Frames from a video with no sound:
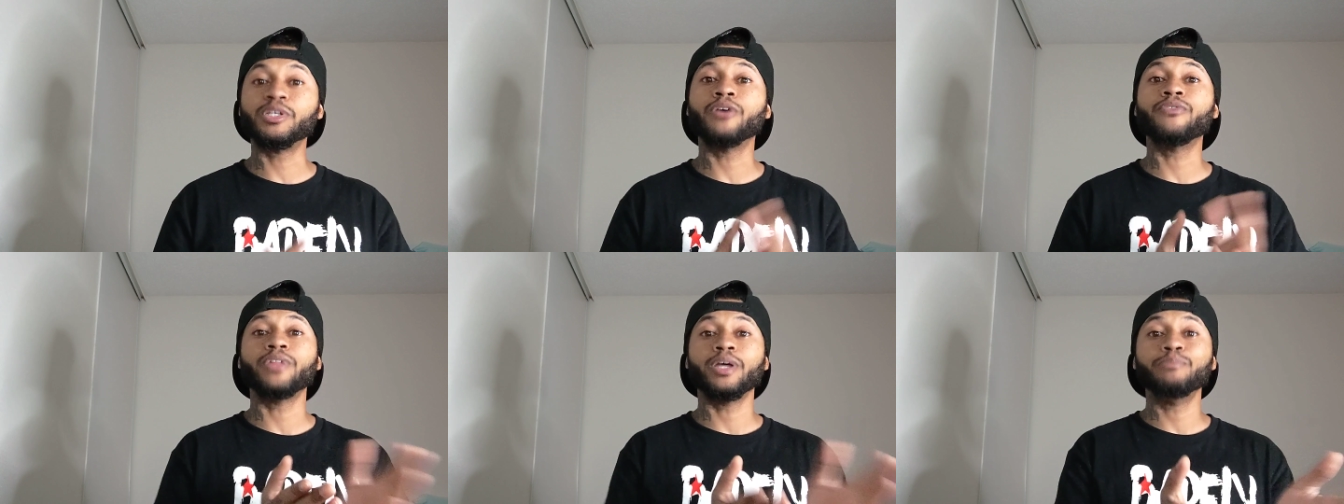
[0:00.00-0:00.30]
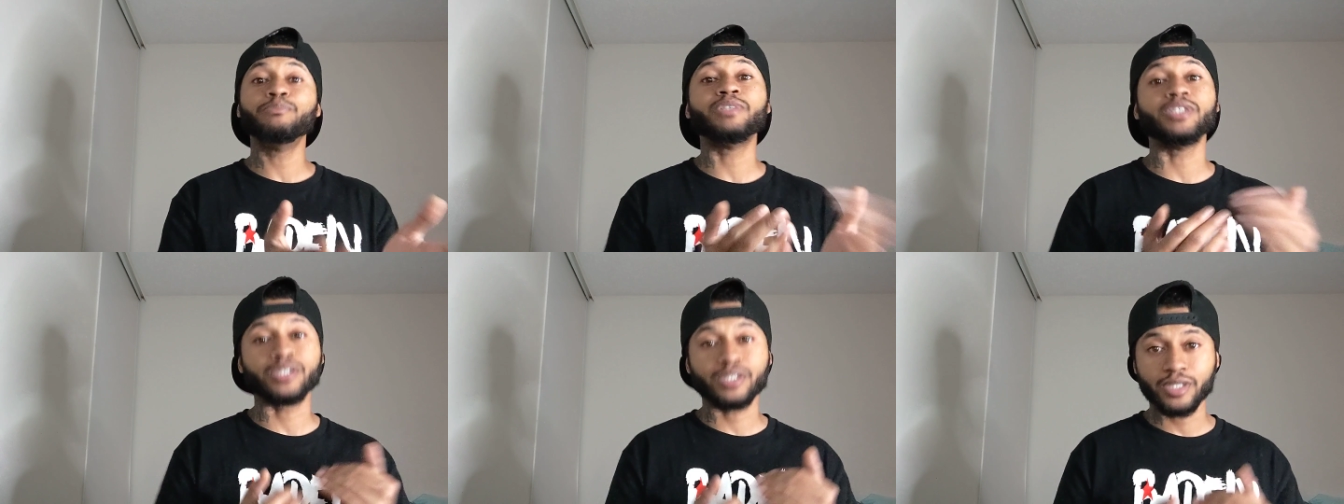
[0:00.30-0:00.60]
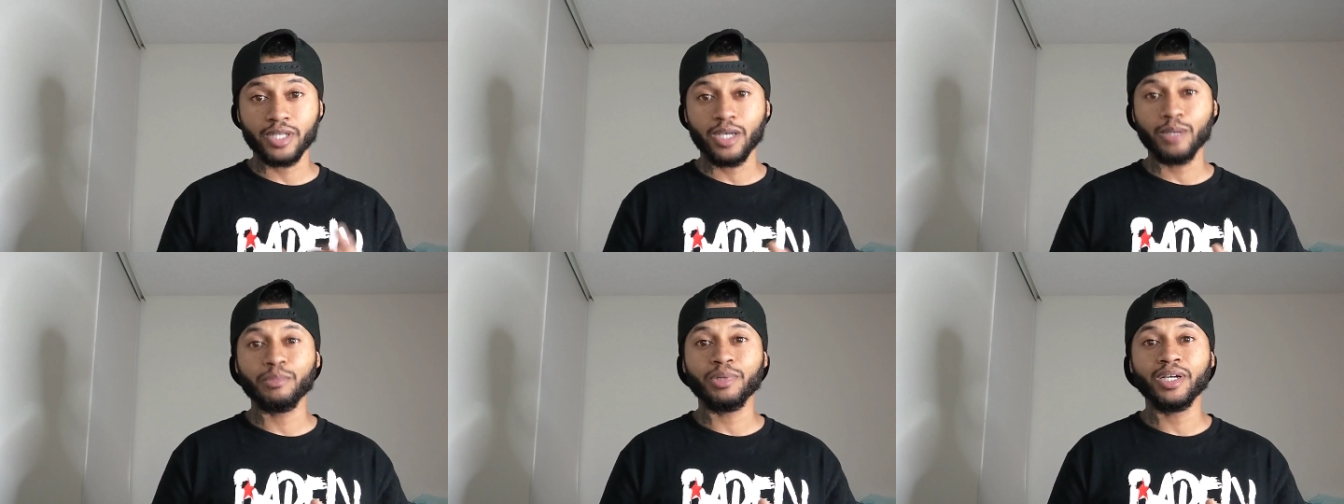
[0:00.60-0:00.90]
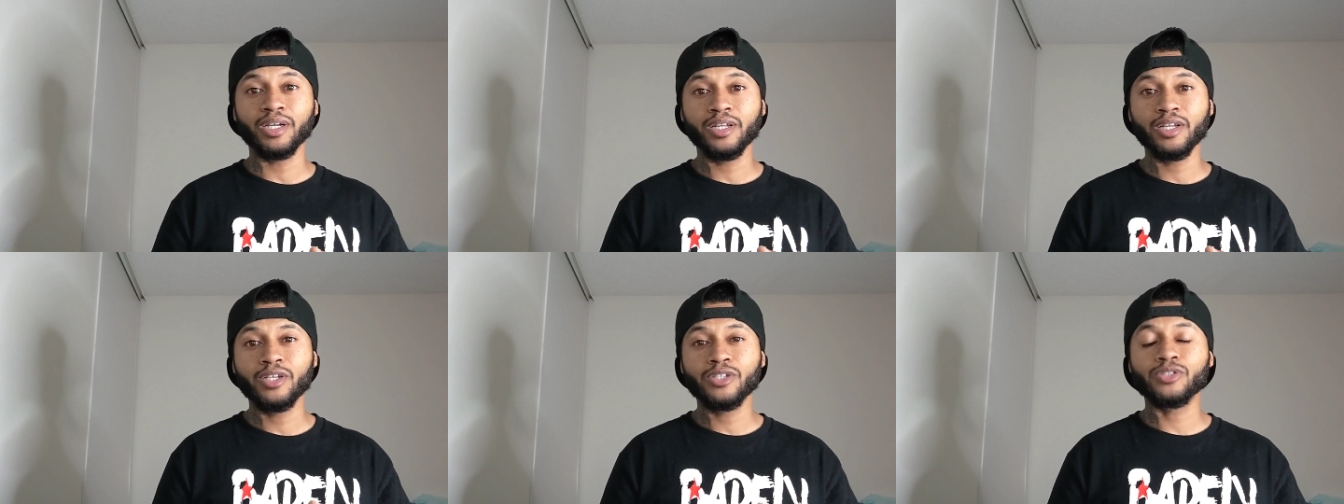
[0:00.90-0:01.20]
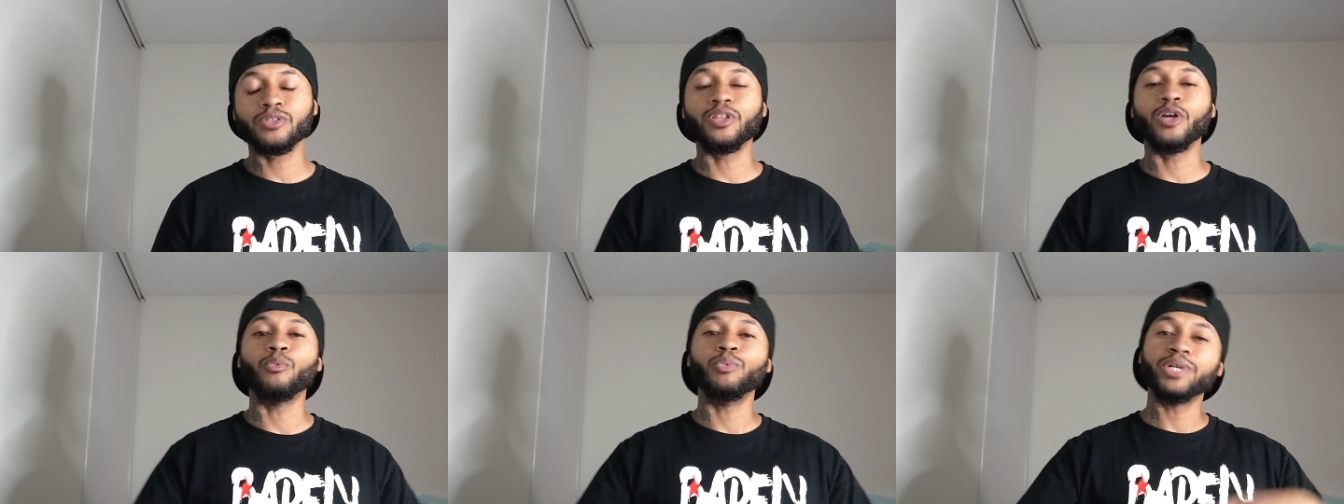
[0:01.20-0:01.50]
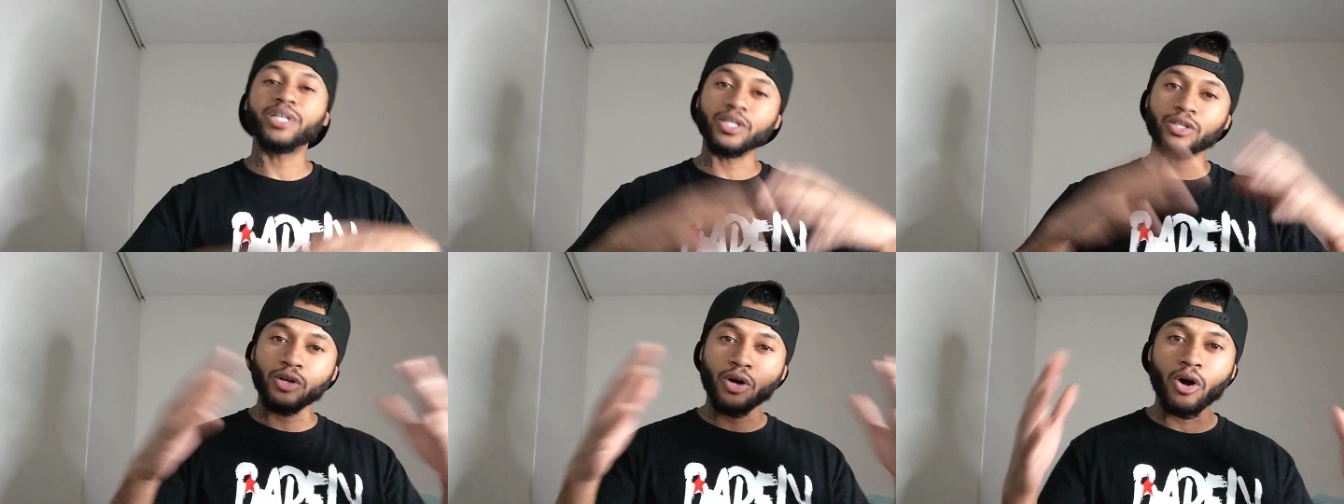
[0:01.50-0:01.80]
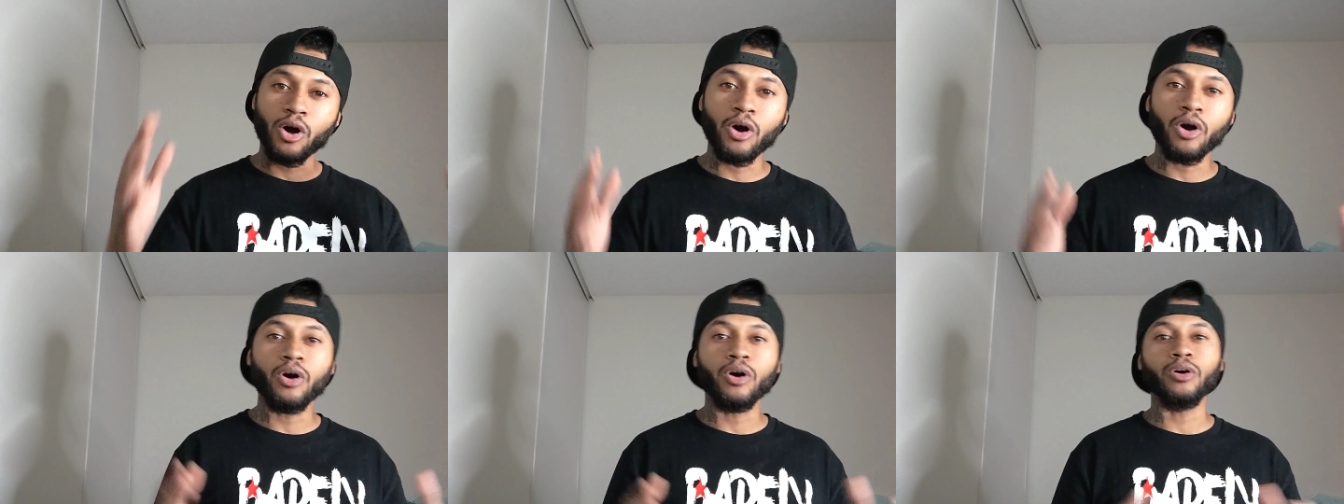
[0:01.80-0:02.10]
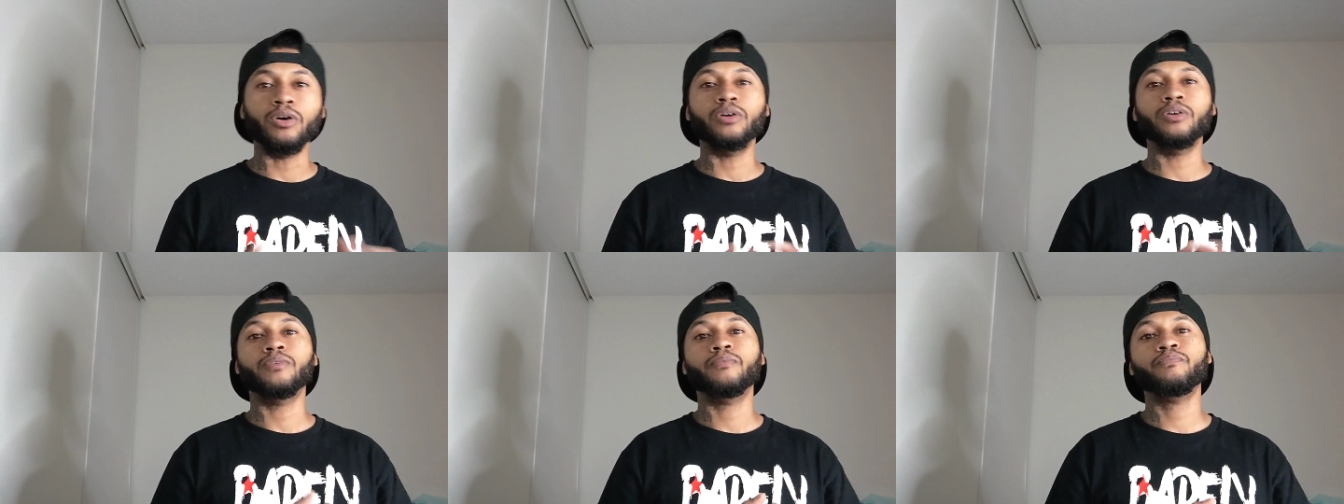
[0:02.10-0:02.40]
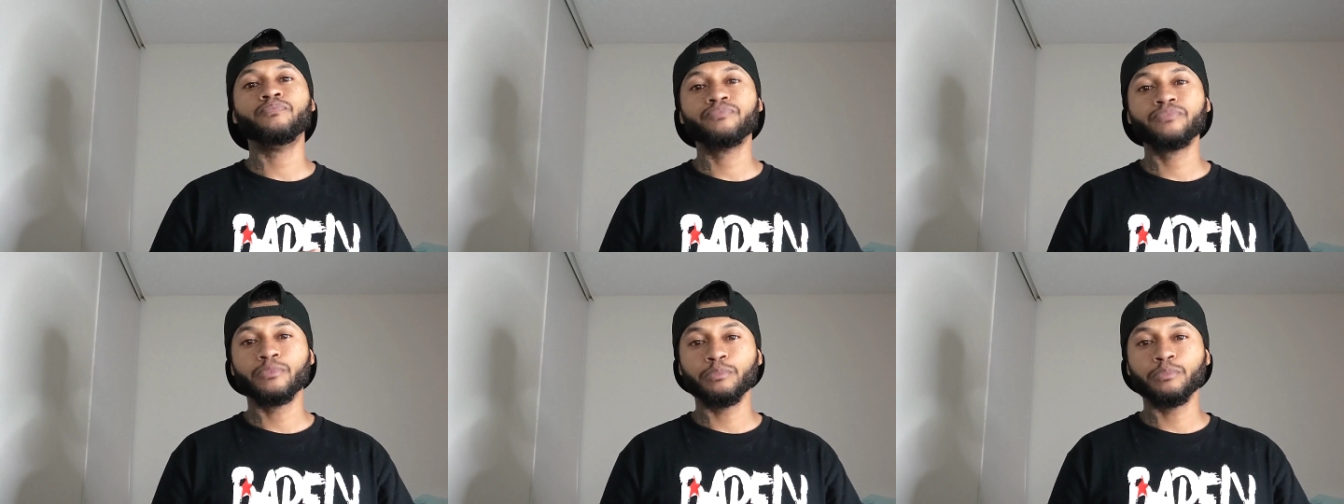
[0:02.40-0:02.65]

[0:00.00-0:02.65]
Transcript: Tell them to sub so that we can all